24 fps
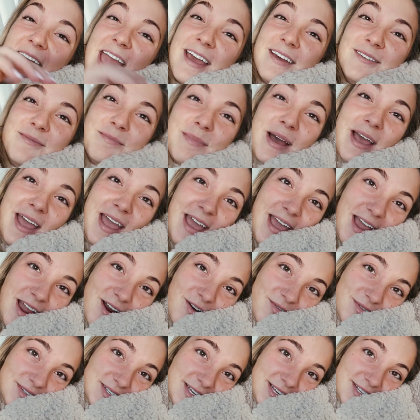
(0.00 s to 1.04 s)
And my
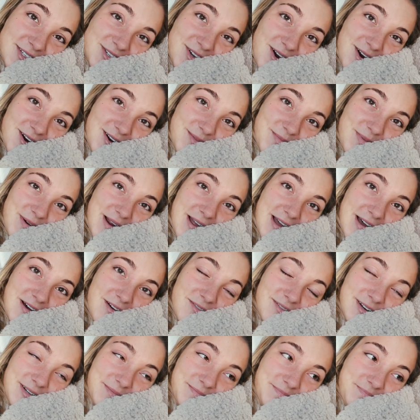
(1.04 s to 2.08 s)
hair was like dark
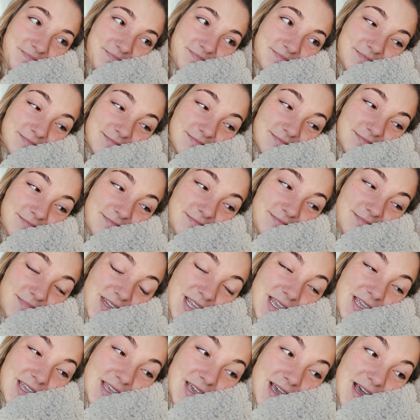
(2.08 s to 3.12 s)
brown and
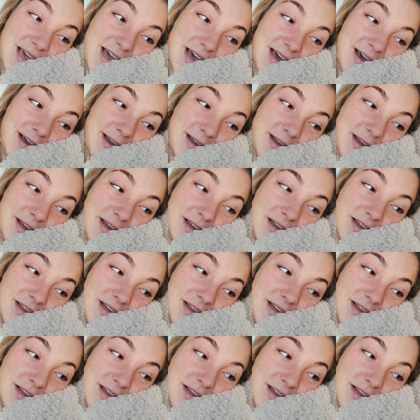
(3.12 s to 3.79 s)
yeah.